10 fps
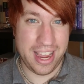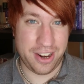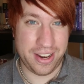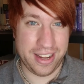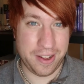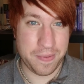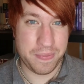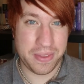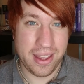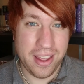area.
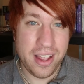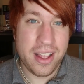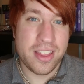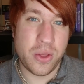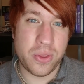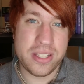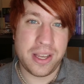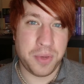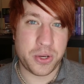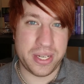The only
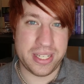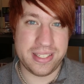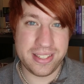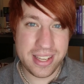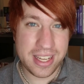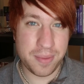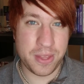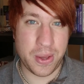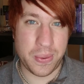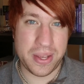time you're going to see
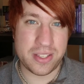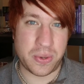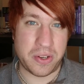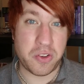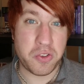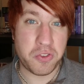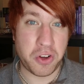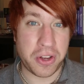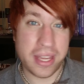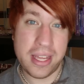him, though, is on
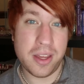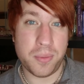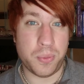foggy,